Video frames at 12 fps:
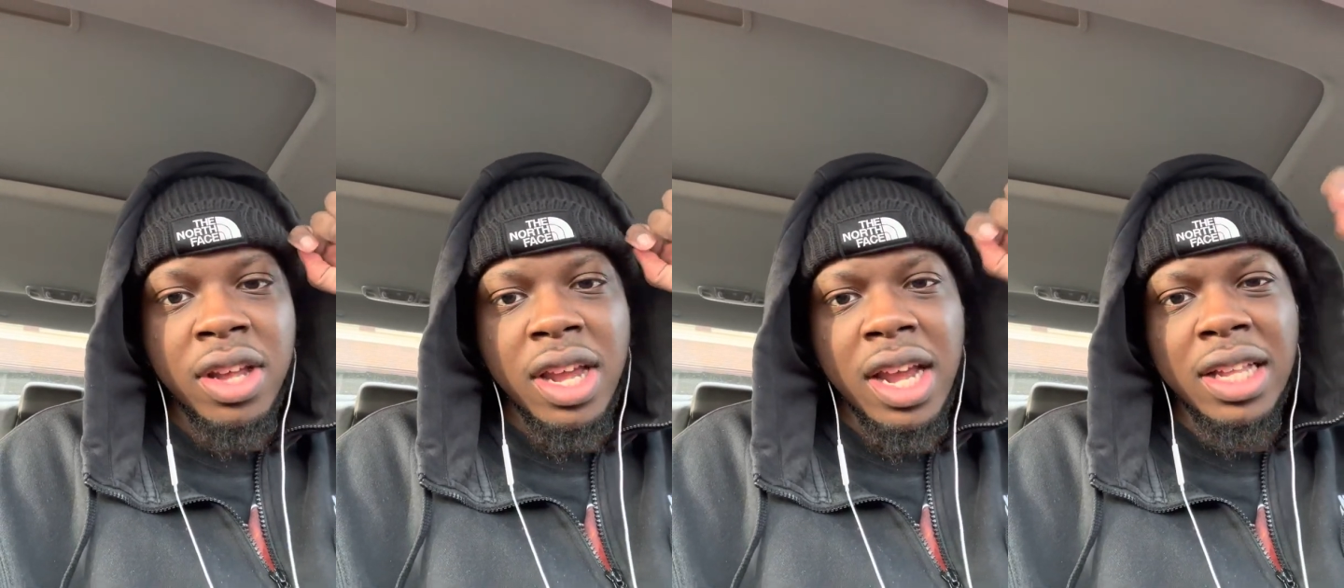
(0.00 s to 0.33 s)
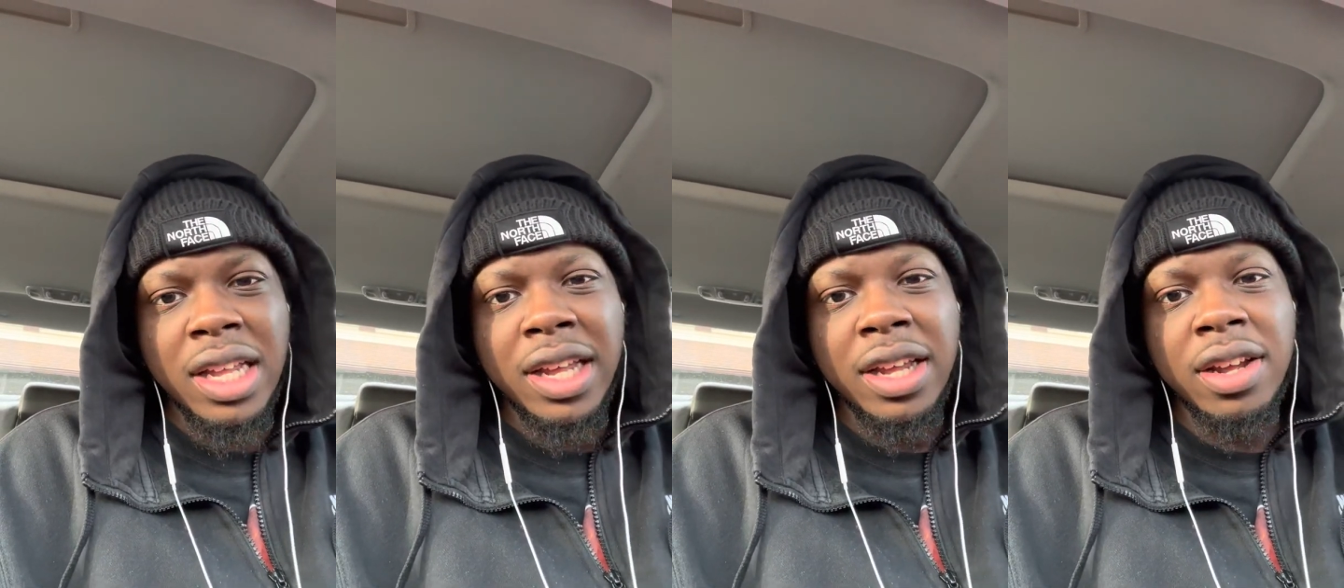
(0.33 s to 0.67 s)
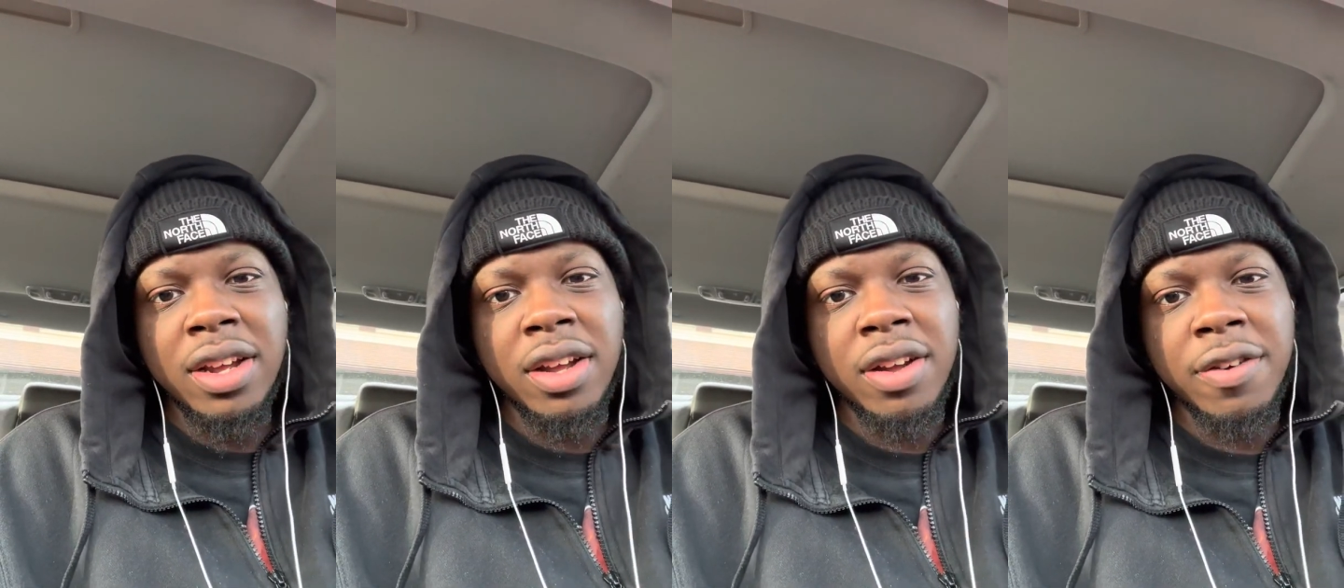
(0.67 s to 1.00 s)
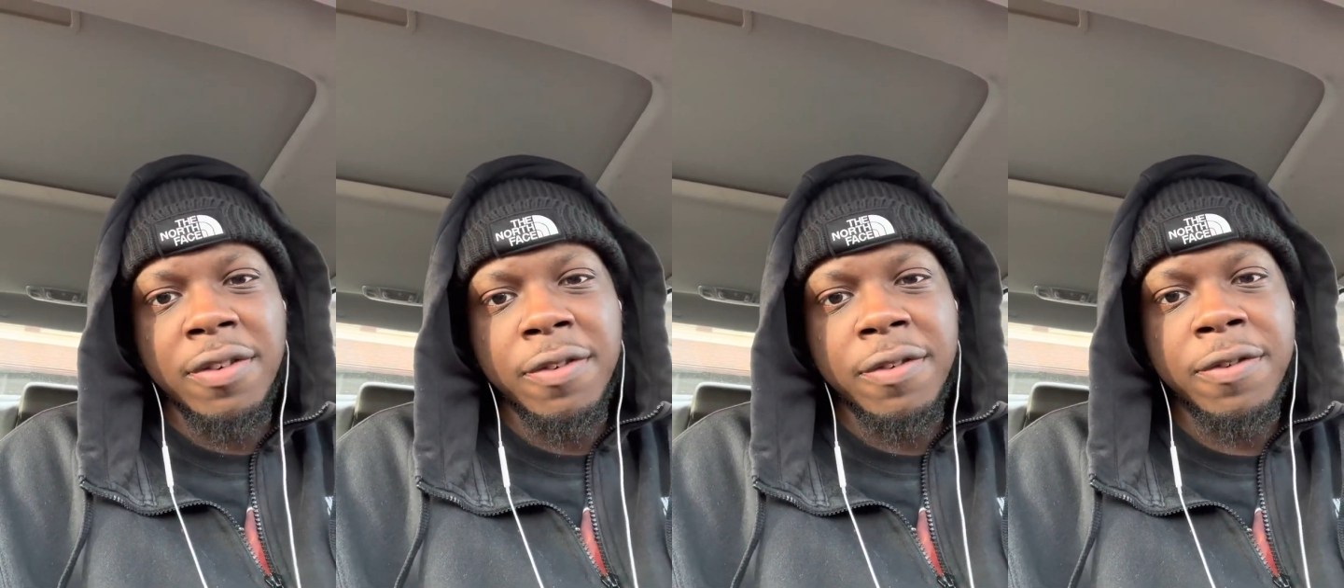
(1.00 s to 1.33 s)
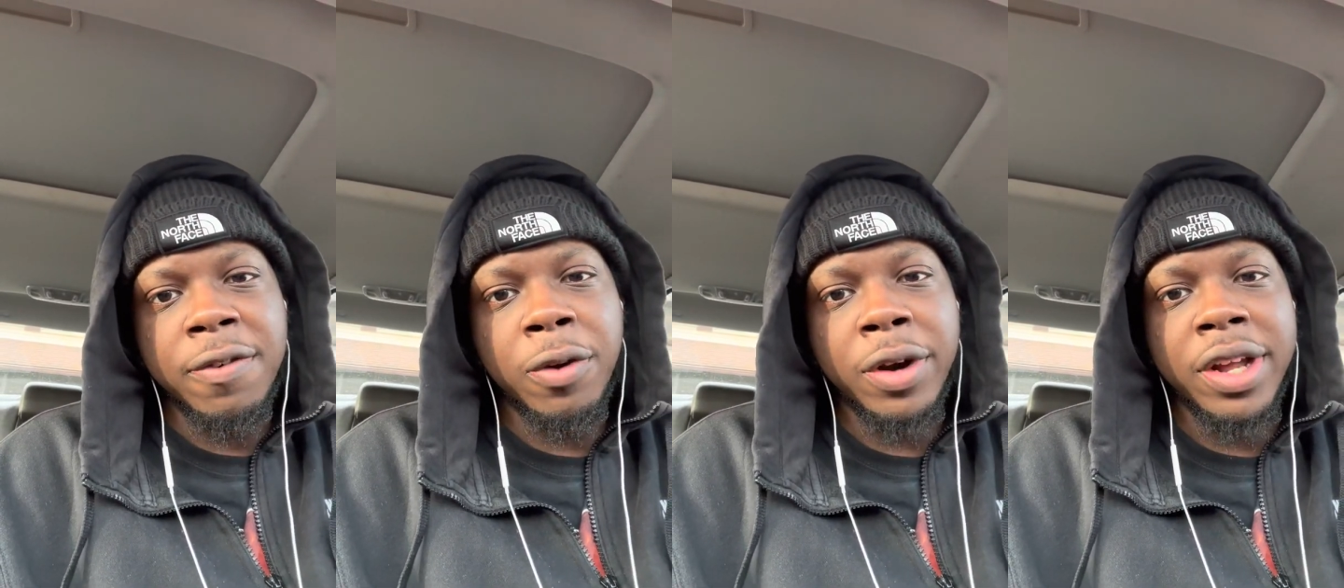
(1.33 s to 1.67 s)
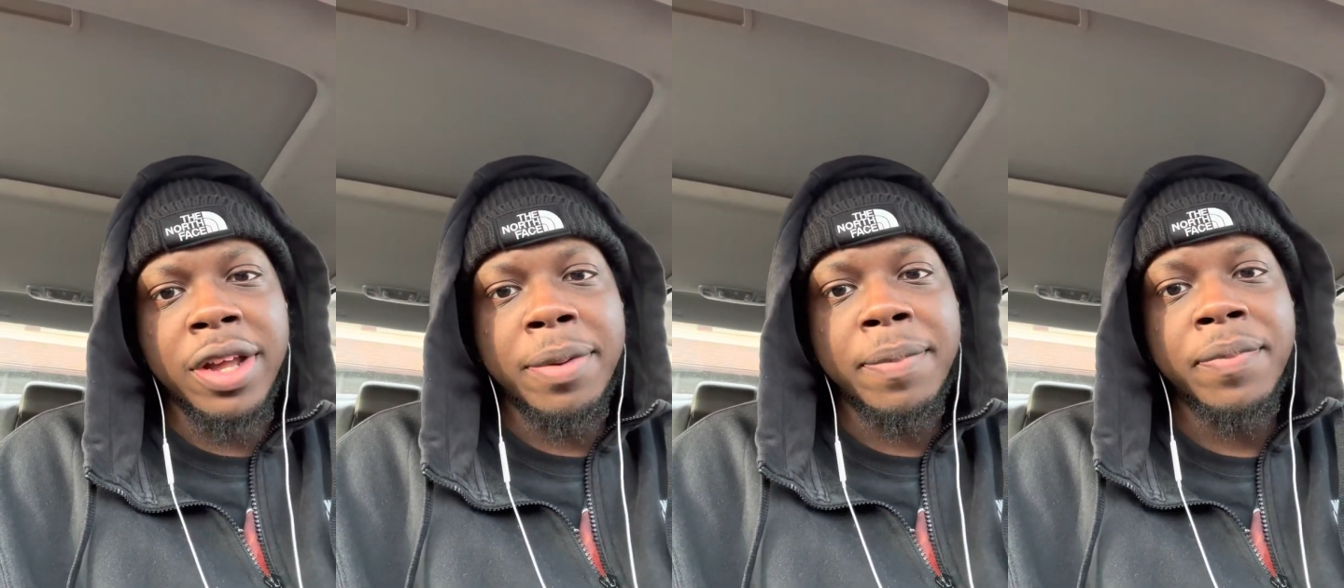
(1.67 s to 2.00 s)
at like 4
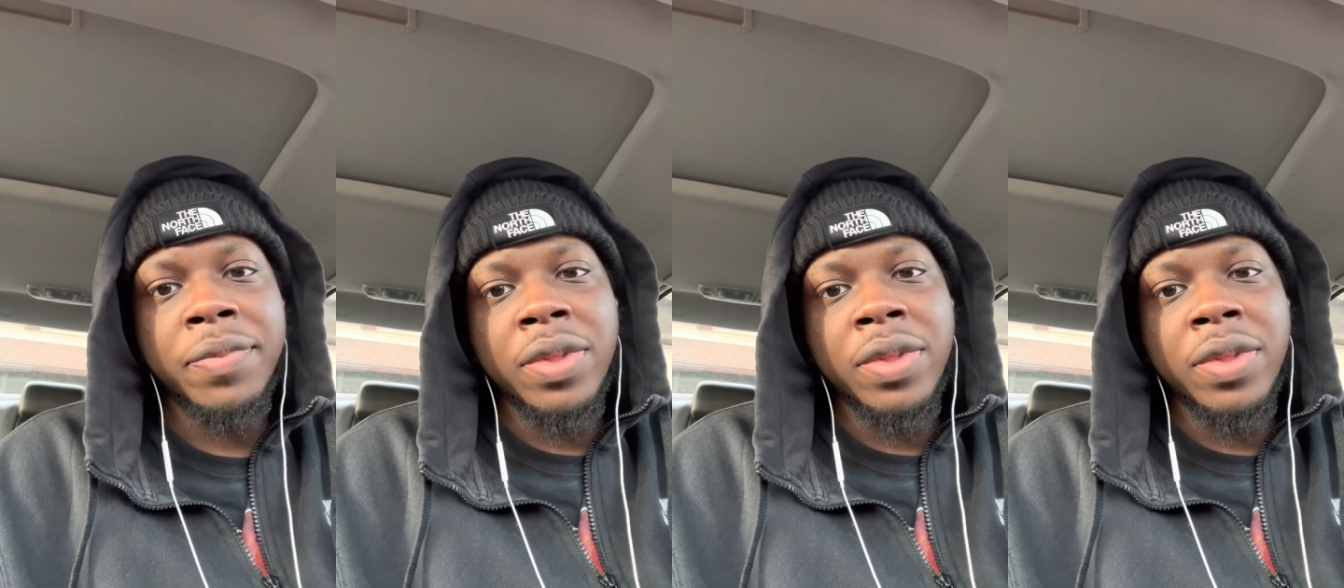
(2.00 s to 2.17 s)
a.m.